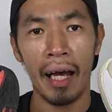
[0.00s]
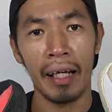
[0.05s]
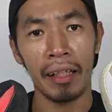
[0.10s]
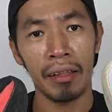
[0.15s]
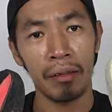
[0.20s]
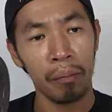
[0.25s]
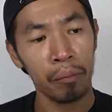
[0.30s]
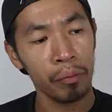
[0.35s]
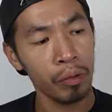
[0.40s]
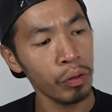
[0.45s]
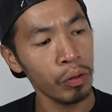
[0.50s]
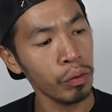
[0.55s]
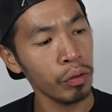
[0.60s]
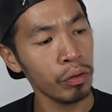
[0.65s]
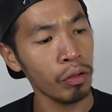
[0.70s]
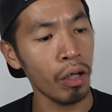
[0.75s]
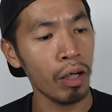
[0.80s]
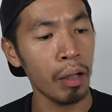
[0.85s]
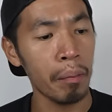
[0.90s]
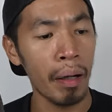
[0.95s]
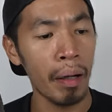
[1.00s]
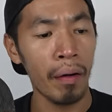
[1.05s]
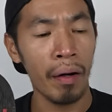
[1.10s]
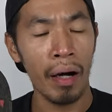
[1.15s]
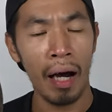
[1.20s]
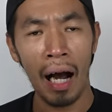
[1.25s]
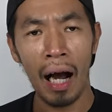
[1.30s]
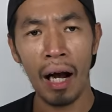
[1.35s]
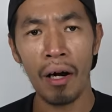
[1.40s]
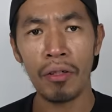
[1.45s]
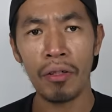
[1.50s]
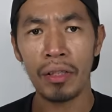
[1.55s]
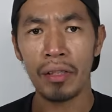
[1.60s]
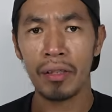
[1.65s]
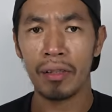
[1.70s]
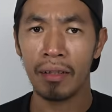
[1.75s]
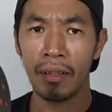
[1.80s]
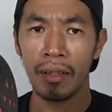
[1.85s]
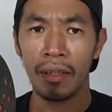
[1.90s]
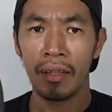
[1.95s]
and I'm going to talk about
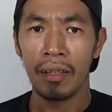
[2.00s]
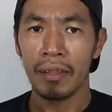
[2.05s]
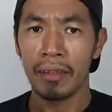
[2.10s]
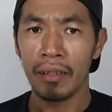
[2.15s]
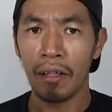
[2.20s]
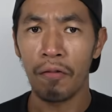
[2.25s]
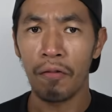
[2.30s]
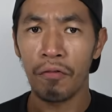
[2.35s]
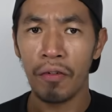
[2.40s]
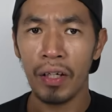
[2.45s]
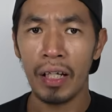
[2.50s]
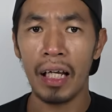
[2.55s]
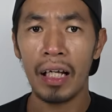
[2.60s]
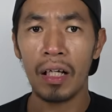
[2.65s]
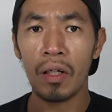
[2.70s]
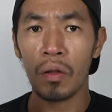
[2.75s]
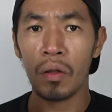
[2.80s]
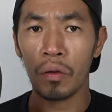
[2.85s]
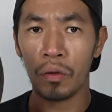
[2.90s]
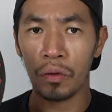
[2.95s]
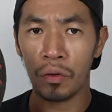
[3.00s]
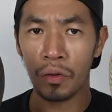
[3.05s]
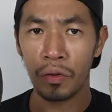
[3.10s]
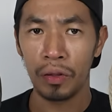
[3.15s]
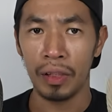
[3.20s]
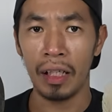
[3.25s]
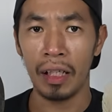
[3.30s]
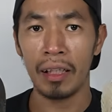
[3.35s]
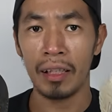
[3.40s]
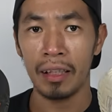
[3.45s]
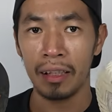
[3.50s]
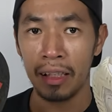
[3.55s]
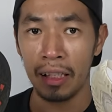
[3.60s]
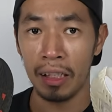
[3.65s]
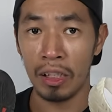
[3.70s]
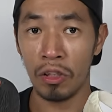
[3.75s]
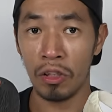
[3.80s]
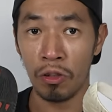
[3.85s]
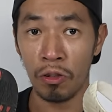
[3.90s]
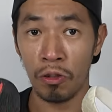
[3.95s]
how's the feeling using
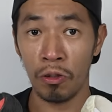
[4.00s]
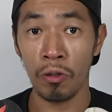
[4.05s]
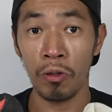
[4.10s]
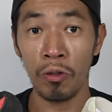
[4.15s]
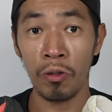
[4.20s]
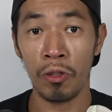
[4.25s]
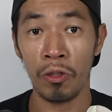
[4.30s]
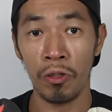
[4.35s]
these two